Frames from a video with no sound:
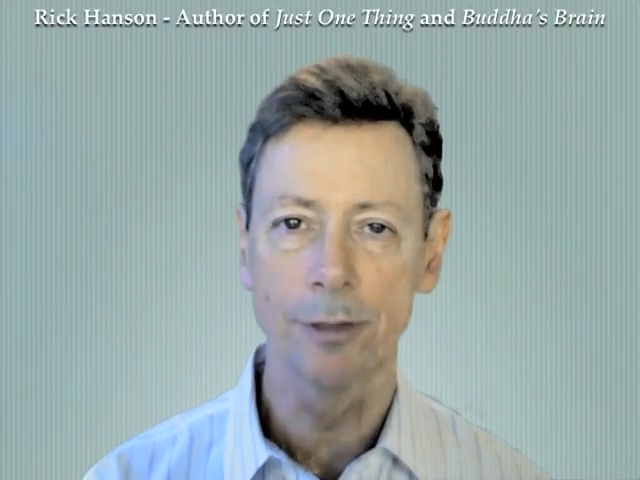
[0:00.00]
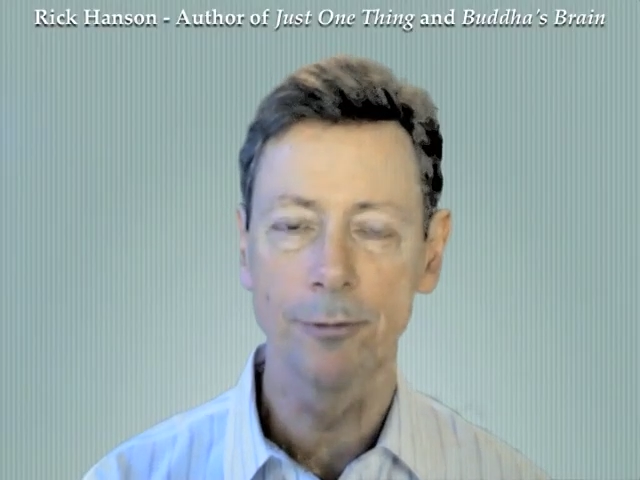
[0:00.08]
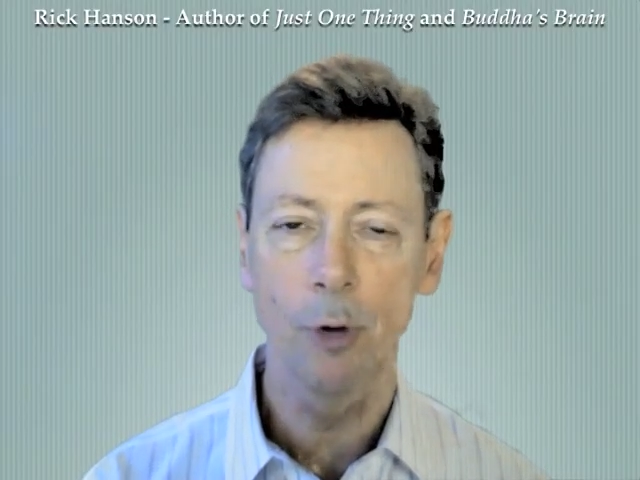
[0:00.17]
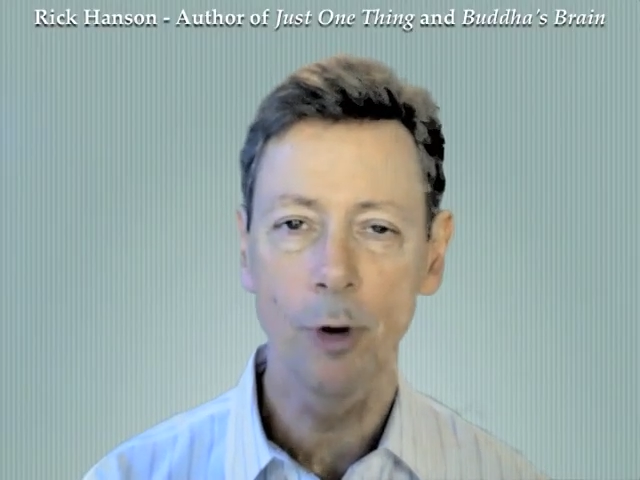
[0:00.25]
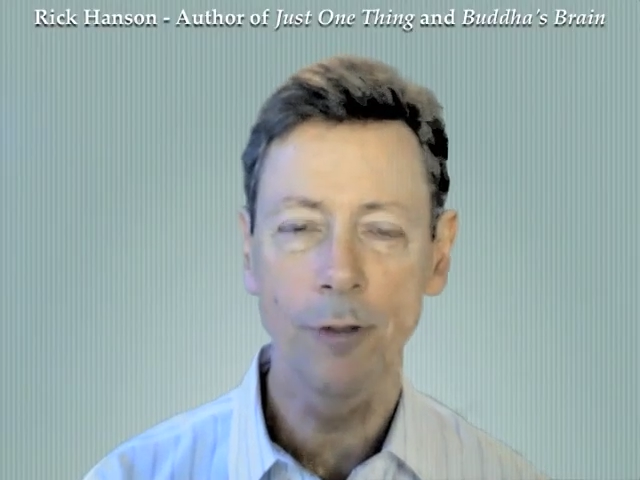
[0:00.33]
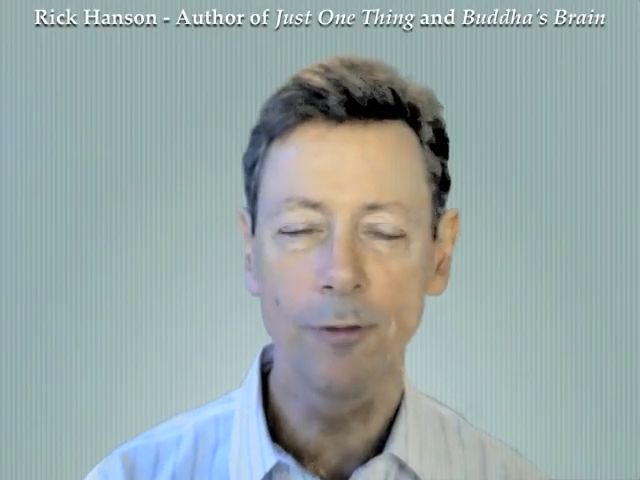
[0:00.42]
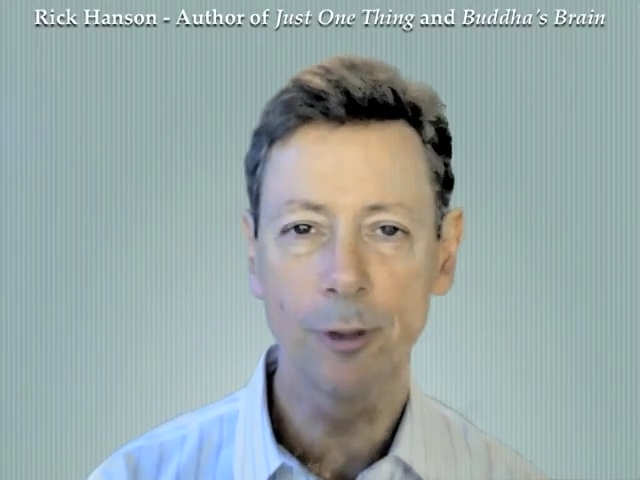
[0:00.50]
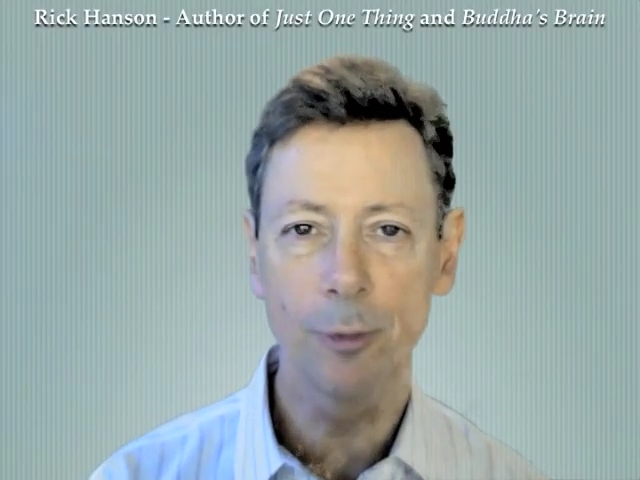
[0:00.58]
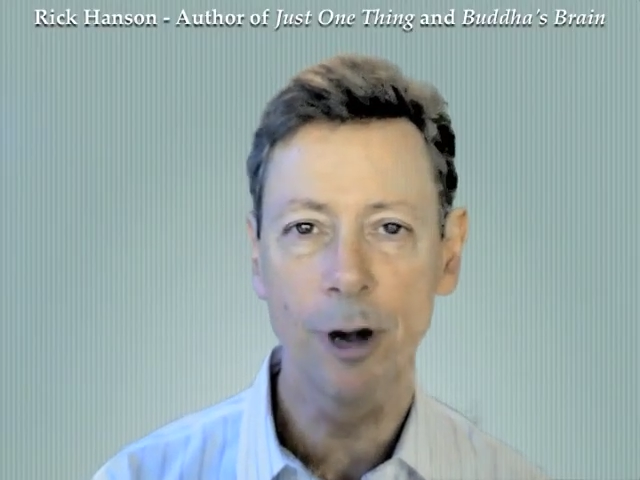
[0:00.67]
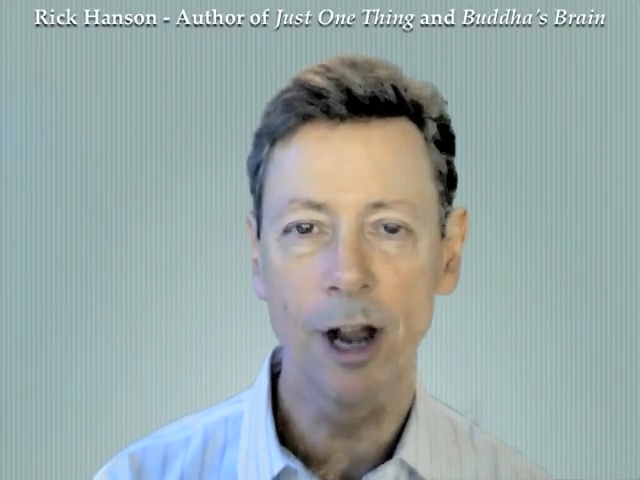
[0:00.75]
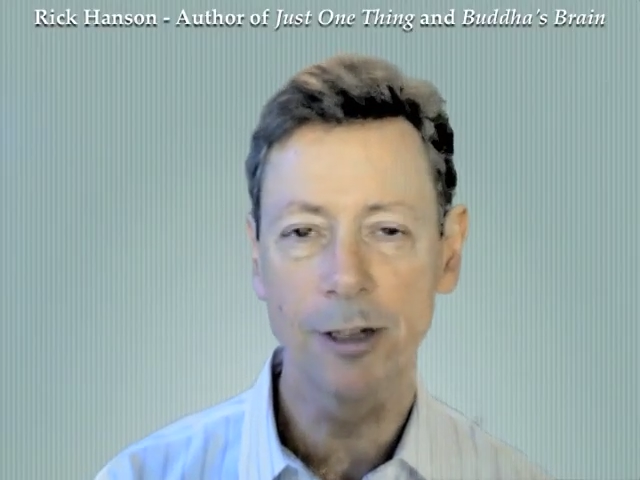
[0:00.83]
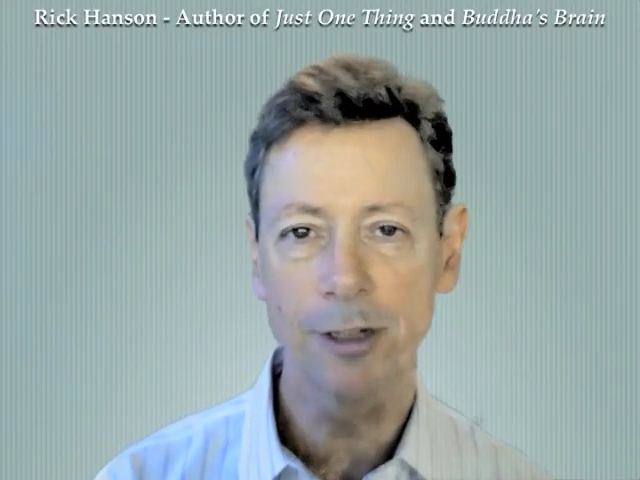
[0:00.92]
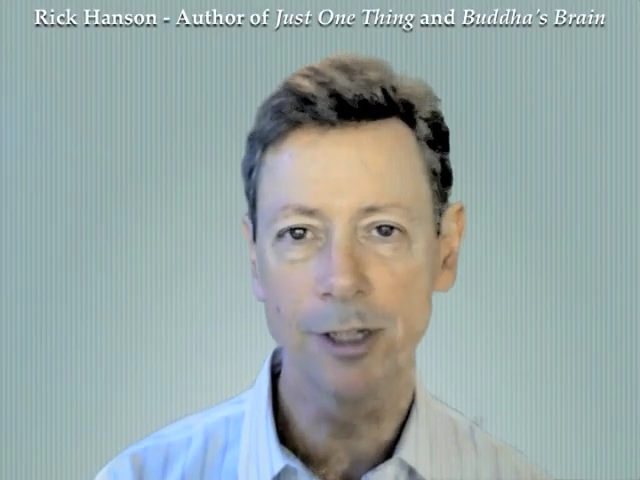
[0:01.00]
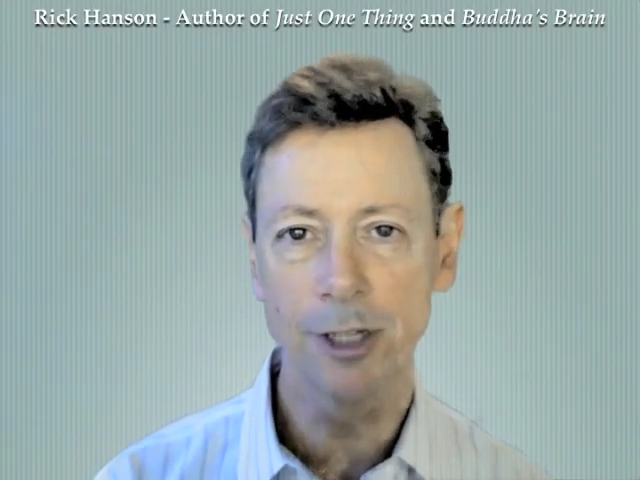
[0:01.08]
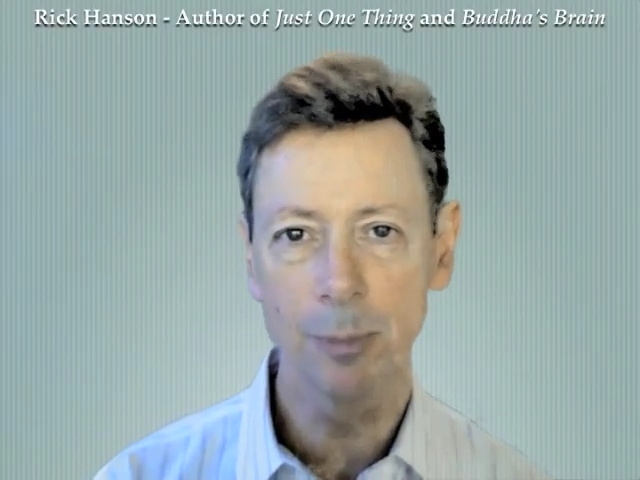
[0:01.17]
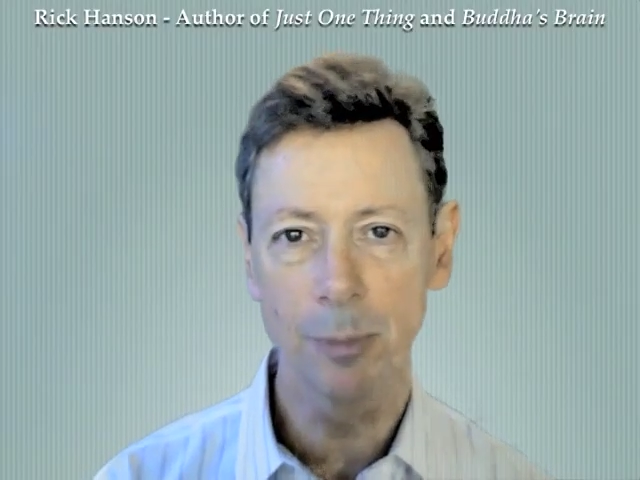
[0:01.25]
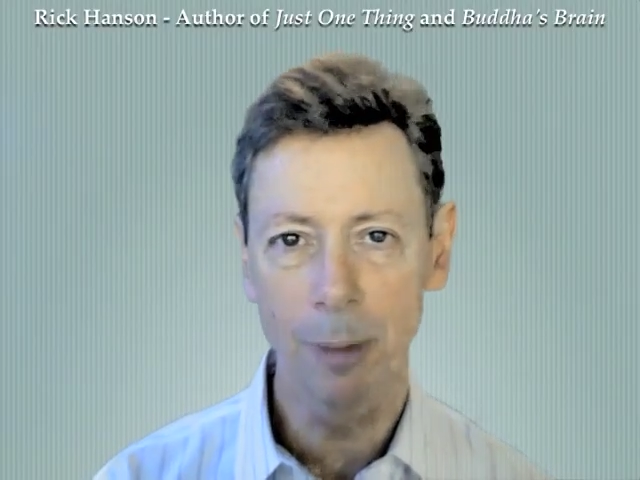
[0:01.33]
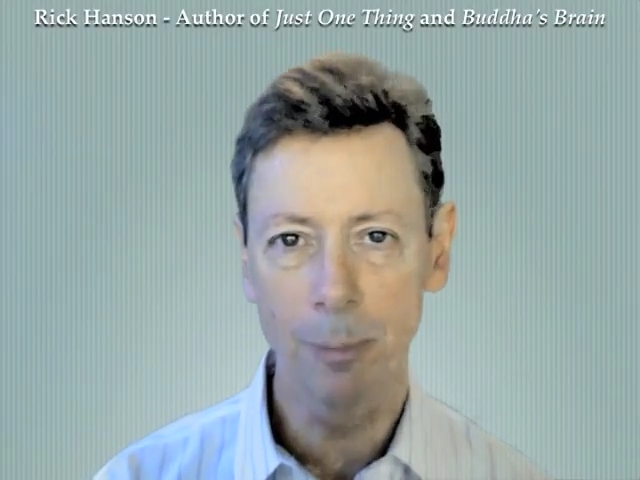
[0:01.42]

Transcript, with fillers: the 45th practice in my